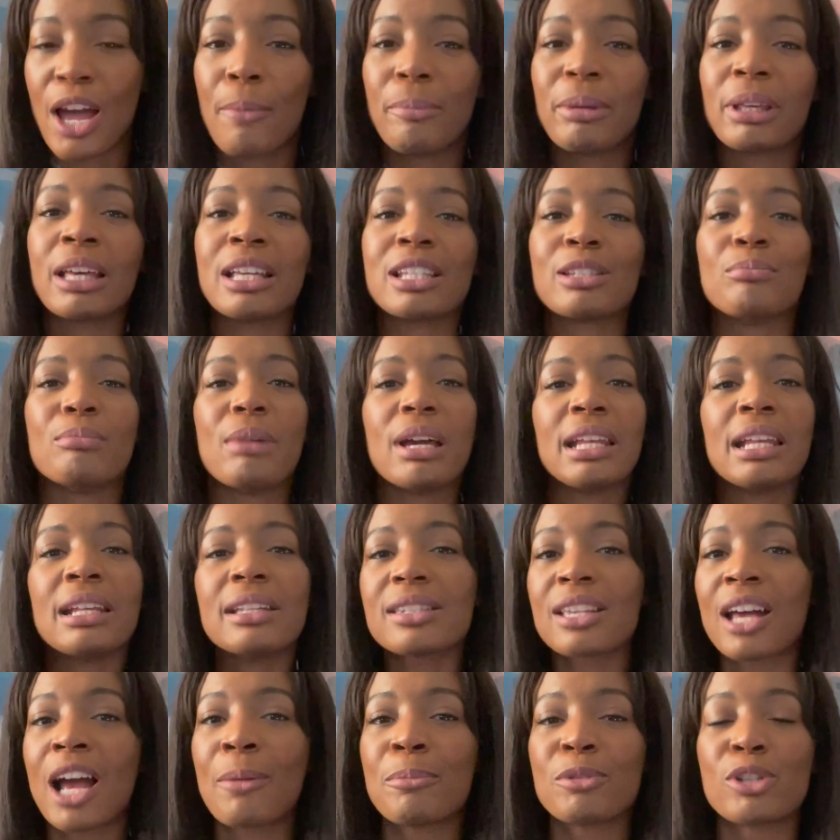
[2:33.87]
Because many
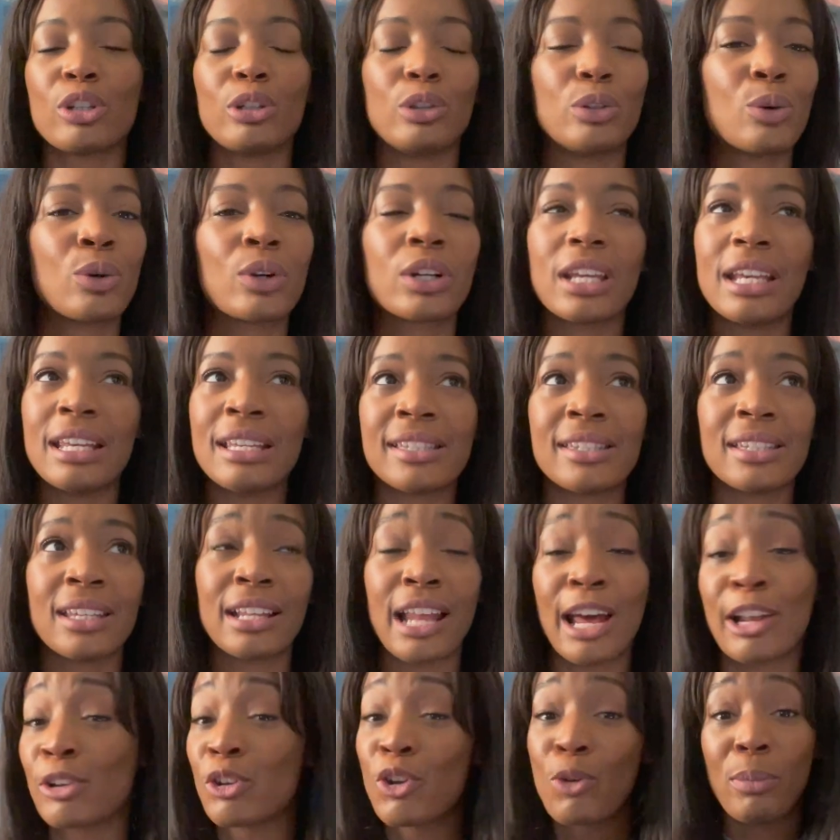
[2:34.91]
times the Lord isn't,
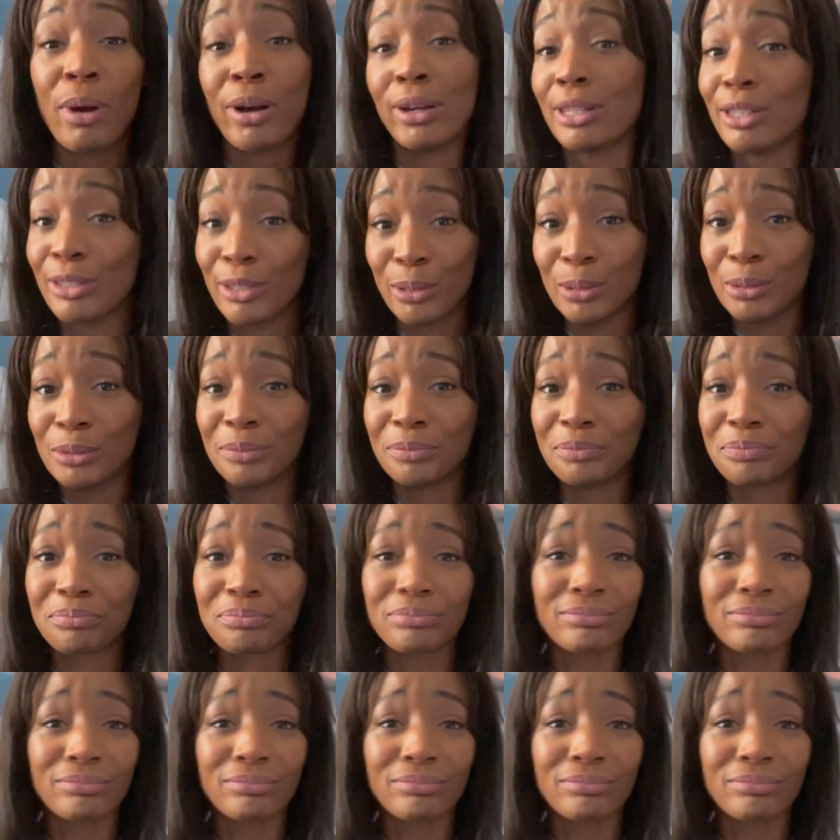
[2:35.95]
I don't know about you,